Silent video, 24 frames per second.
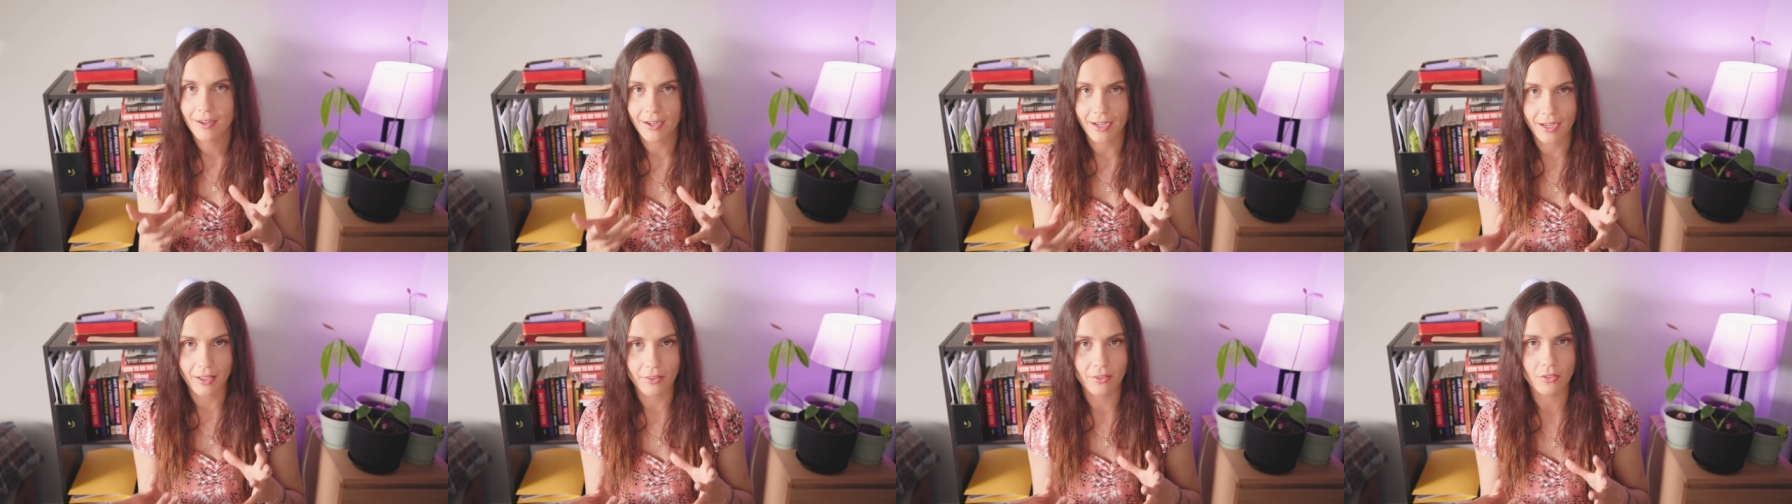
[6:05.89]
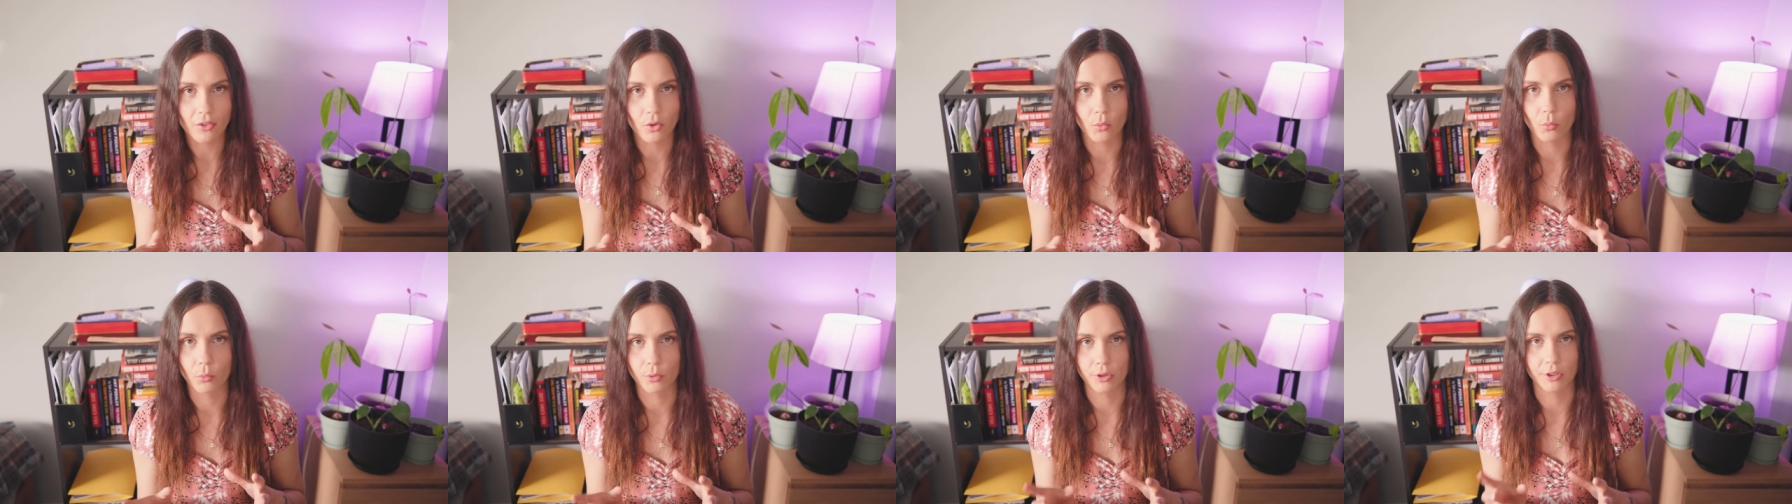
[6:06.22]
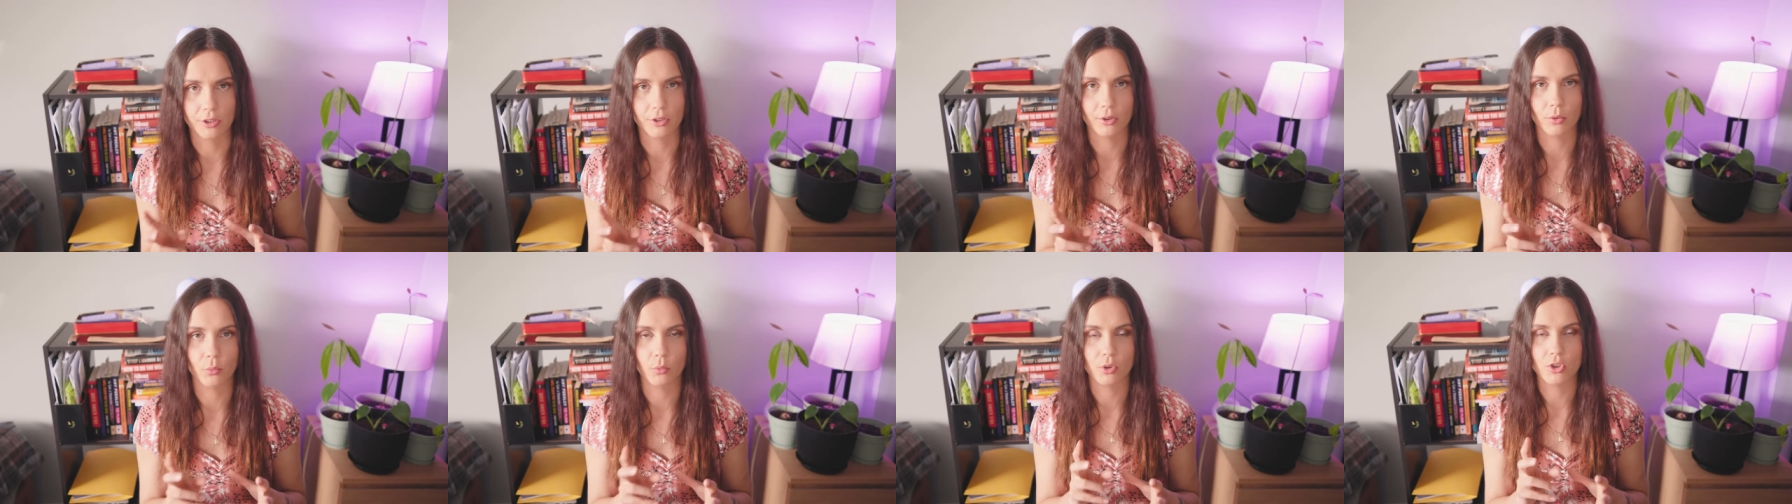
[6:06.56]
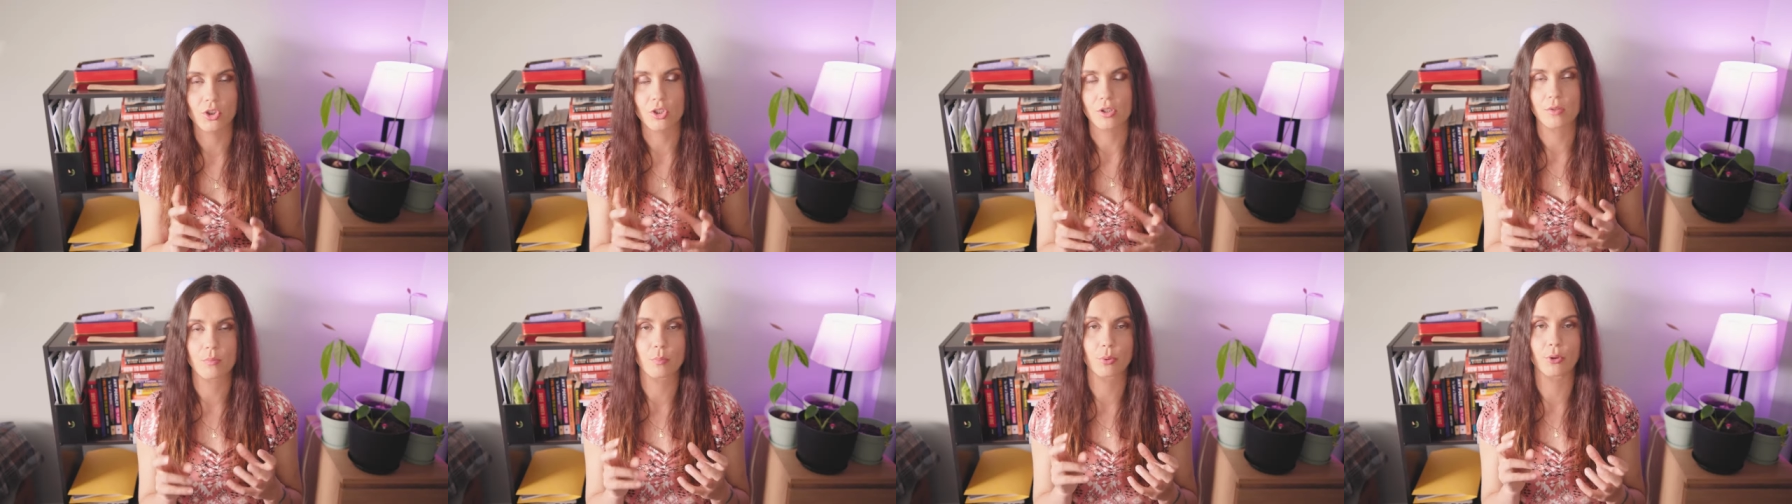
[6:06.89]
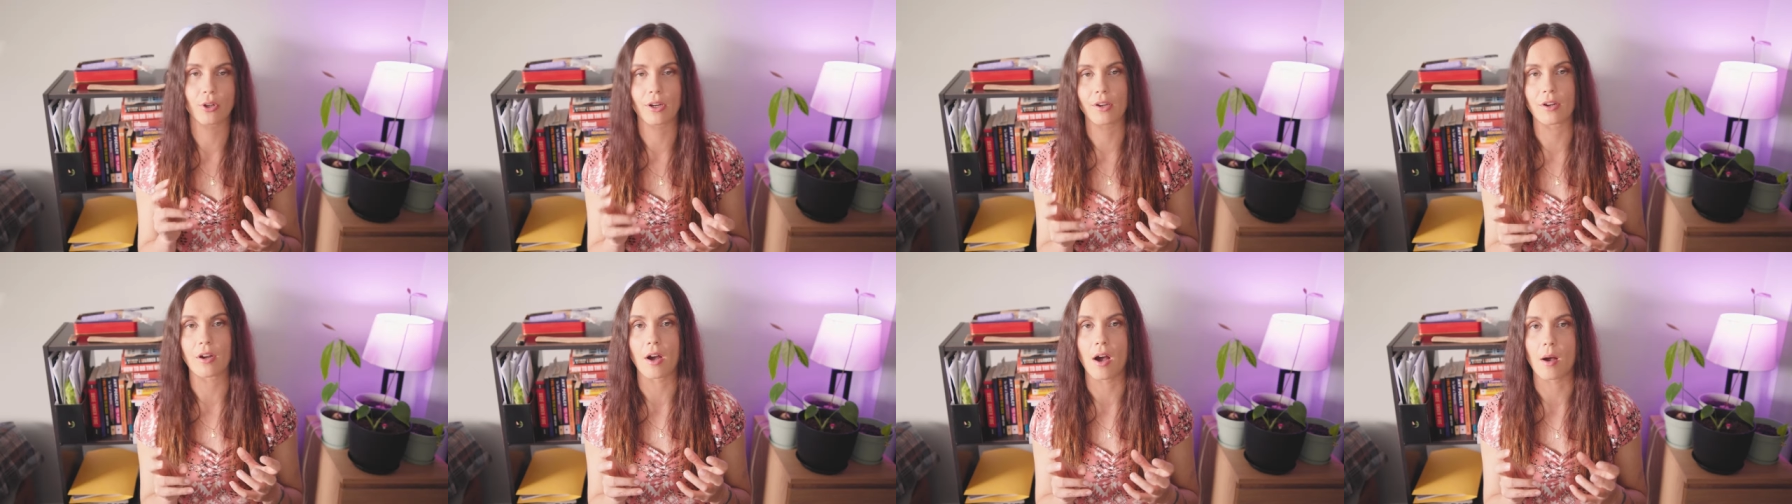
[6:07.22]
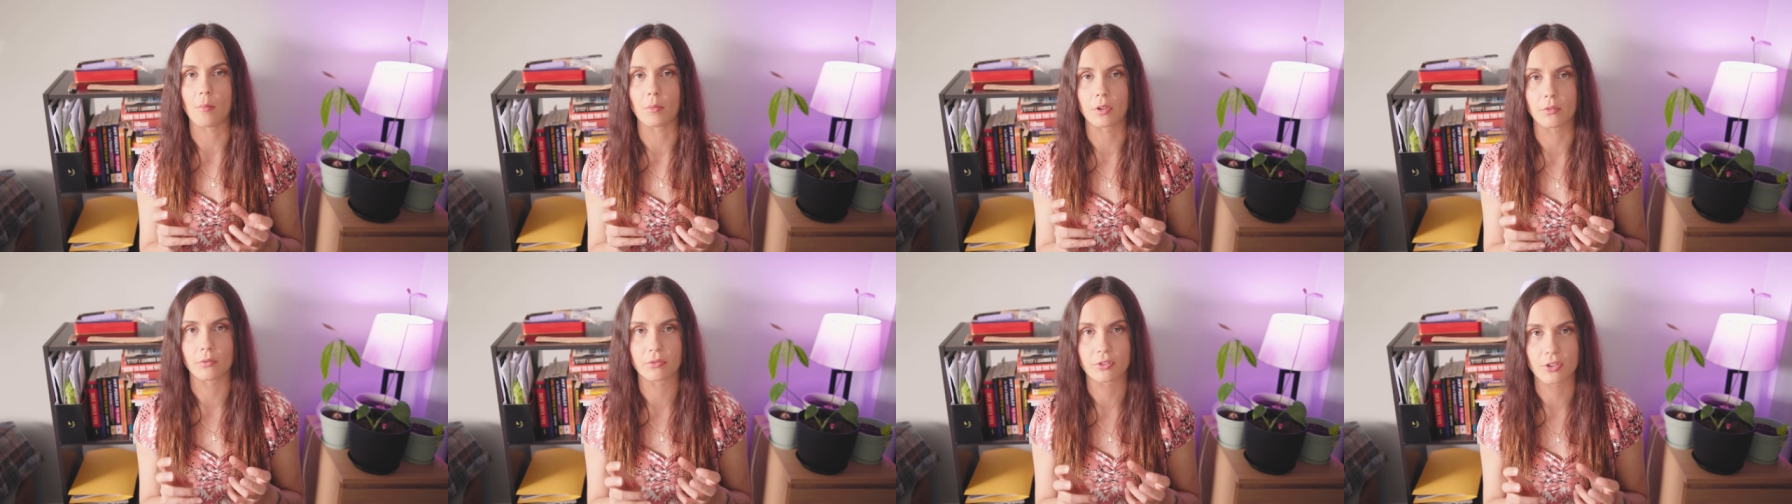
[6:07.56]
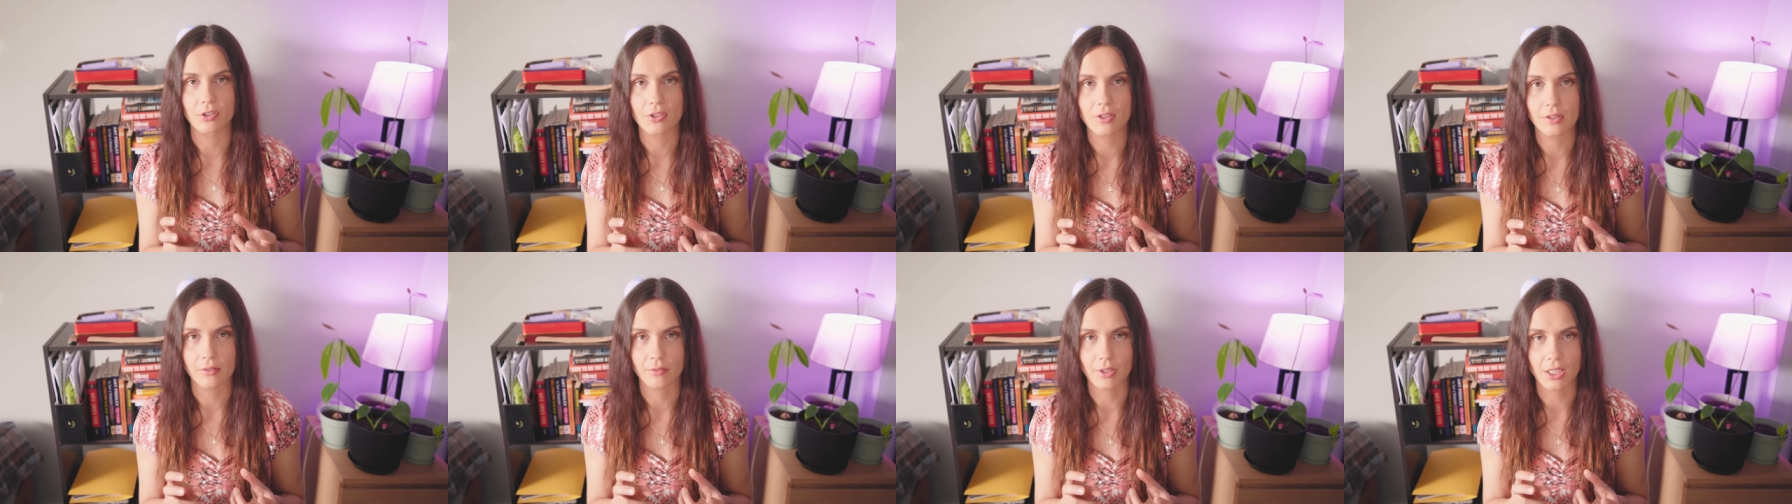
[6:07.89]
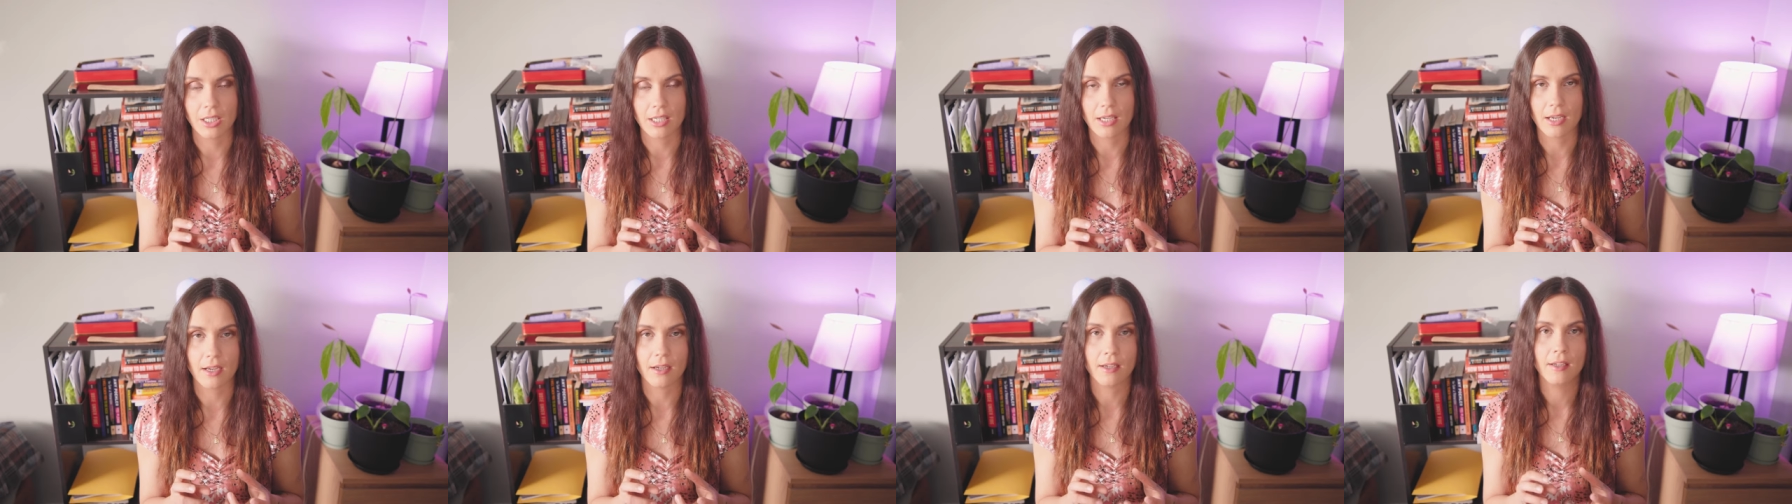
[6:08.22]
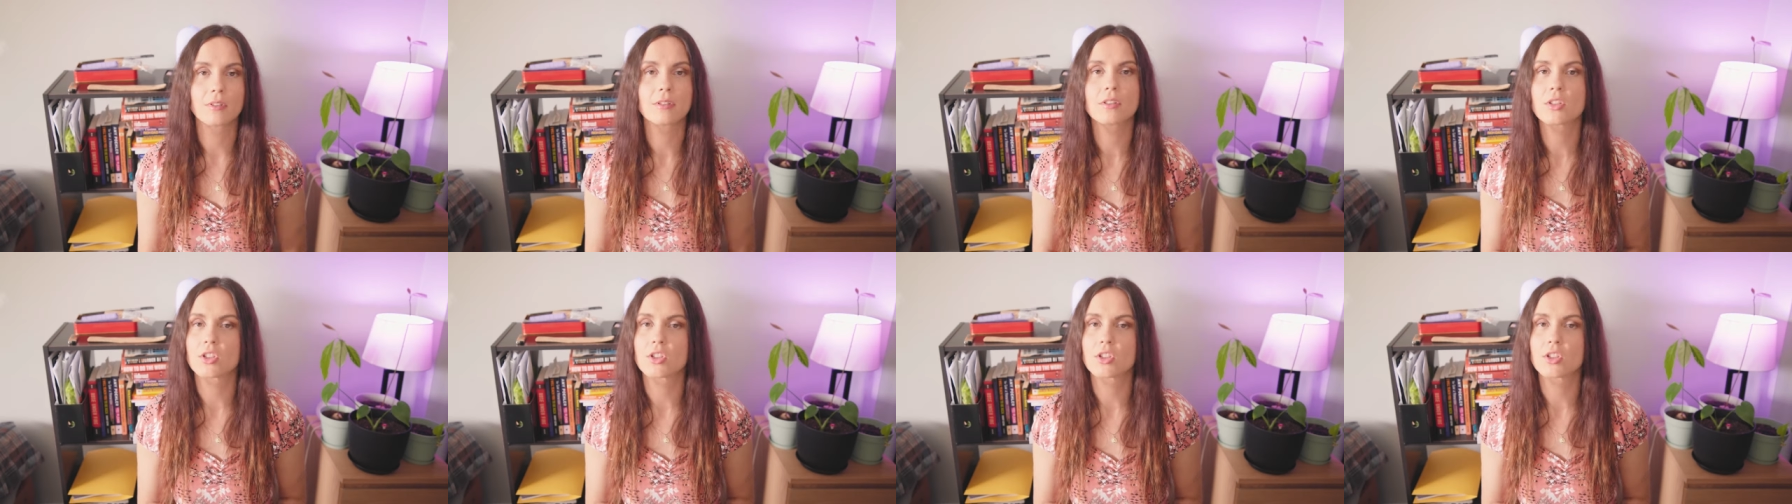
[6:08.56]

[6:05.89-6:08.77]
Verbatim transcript: in the word, which is pretty common for Slovenia.